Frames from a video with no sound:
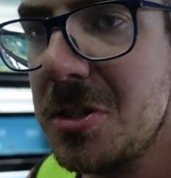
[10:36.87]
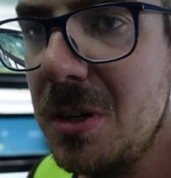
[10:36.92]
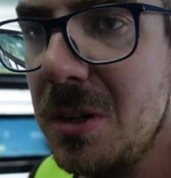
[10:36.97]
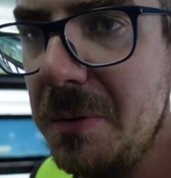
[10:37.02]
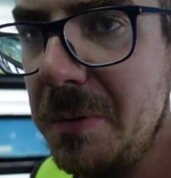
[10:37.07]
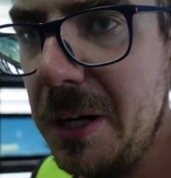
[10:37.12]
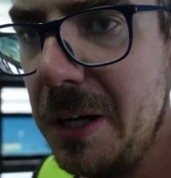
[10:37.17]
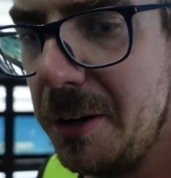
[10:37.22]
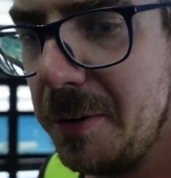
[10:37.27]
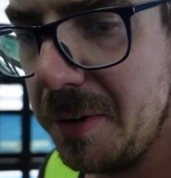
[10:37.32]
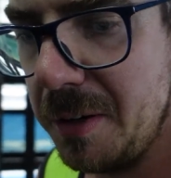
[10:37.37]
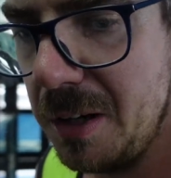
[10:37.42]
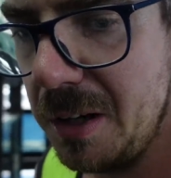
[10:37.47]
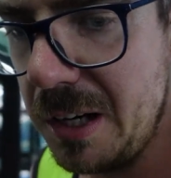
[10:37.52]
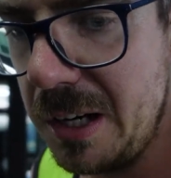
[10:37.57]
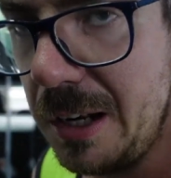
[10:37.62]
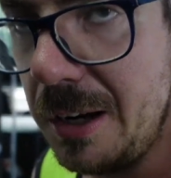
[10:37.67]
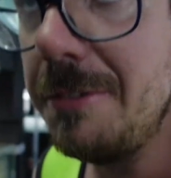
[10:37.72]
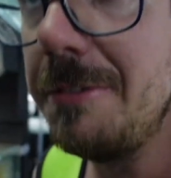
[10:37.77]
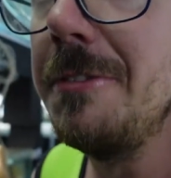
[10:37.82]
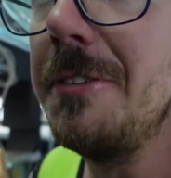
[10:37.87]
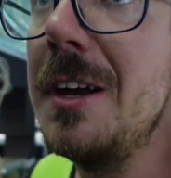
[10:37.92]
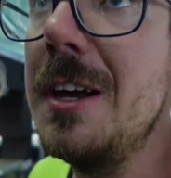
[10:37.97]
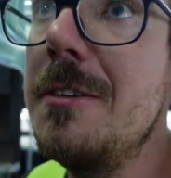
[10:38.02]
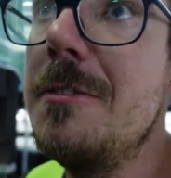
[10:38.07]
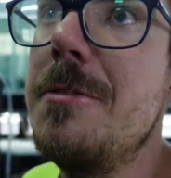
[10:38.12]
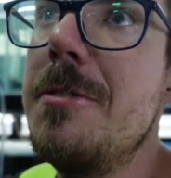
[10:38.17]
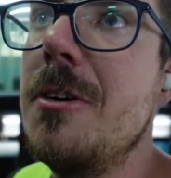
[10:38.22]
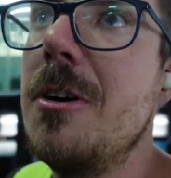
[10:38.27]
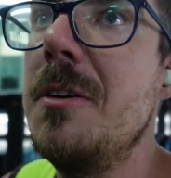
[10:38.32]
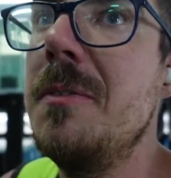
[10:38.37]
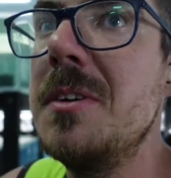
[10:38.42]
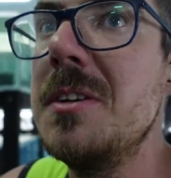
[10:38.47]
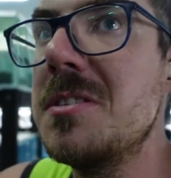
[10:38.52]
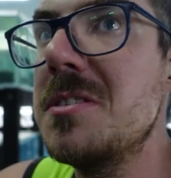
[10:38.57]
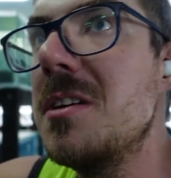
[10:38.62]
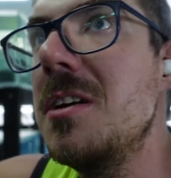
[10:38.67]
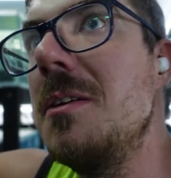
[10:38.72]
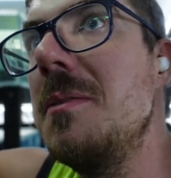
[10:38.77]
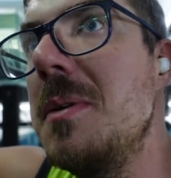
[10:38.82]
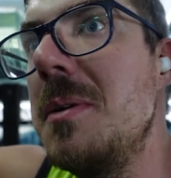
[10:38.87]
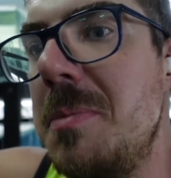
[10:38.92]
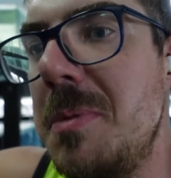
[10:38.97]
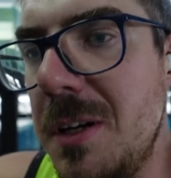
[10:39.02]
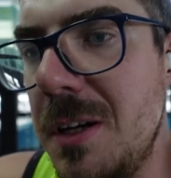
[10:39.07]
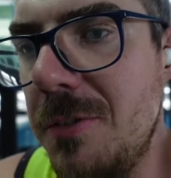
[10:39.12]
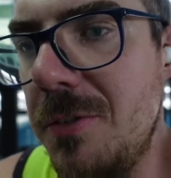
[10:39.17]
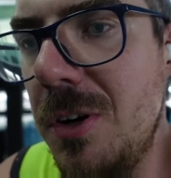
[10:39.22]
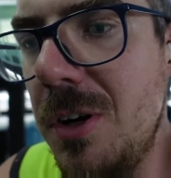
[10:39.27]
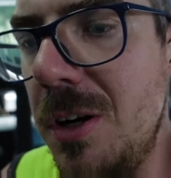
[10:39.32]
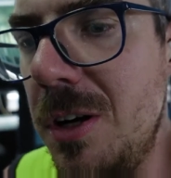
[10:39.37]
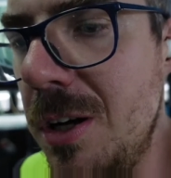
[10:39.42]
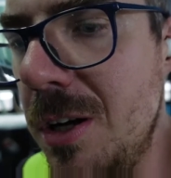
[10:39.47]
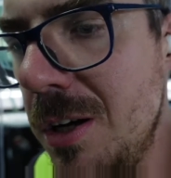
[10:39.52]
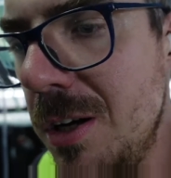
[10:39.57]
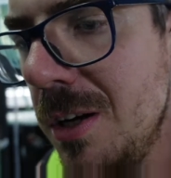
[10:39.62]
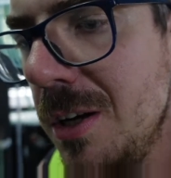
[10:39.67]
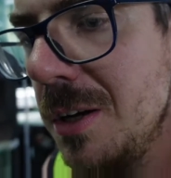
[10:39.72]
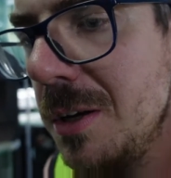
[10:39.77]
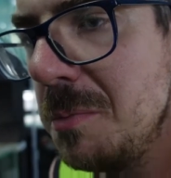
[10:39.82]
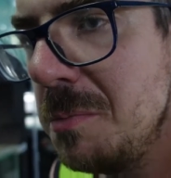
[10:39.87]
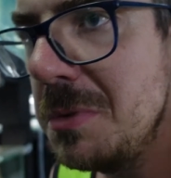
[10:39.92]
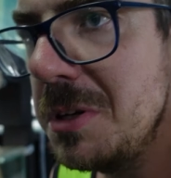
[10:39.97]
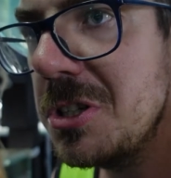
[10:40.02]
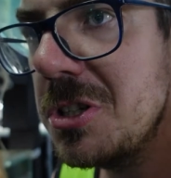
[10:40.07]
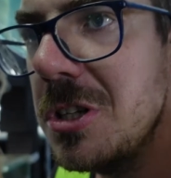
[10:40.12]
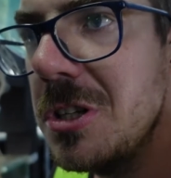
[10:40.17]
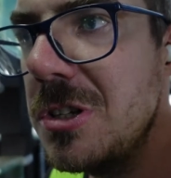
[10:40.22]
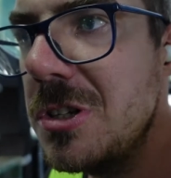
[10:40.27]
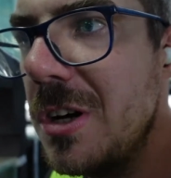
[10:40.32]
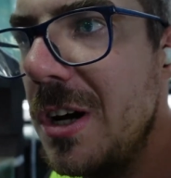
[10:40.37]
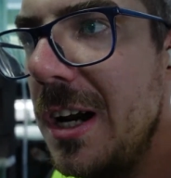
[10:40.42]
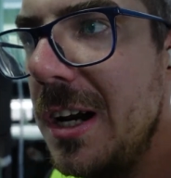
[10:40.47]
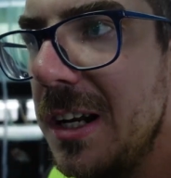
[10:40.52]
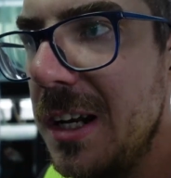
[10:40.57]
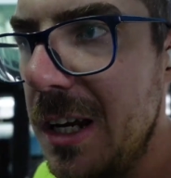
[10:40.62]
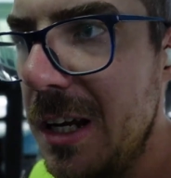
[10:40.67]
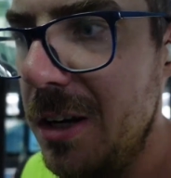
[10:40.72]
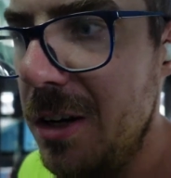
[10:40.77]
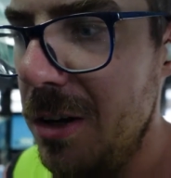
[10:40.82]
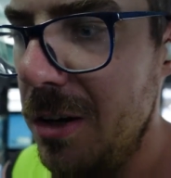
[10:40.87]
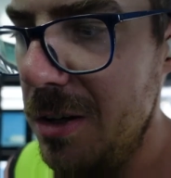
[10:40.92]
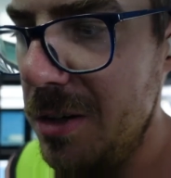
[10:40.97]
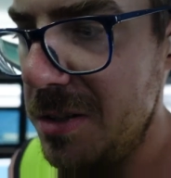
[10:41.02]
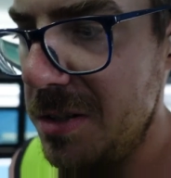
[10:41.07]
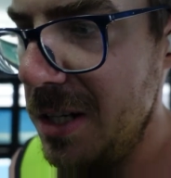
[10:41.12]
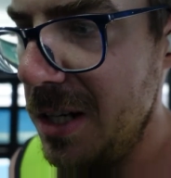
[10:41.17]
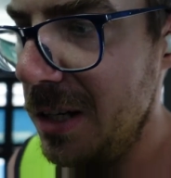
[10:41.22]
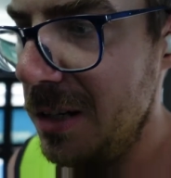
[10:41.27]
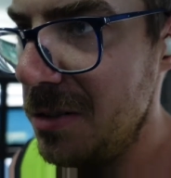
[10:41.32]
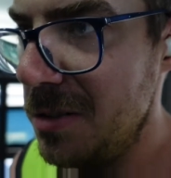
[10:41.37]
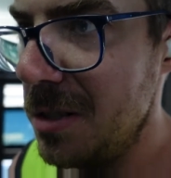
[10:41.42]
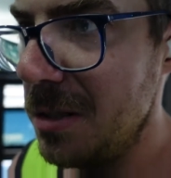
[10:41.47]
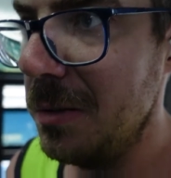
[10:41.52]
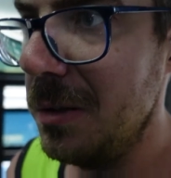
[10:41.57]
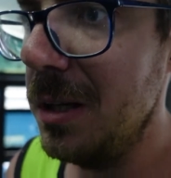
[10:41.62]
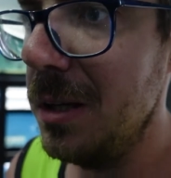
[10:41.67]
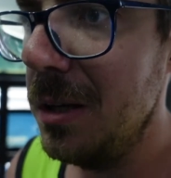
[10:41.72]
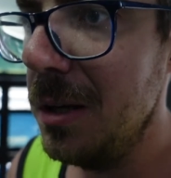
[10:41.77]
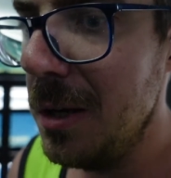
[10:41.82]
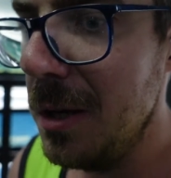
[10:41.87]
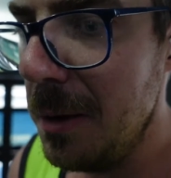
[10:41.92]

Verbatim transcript: sure where I'm going to get a feed from. It's going to be a bit of a mission trying to get a hose down to it.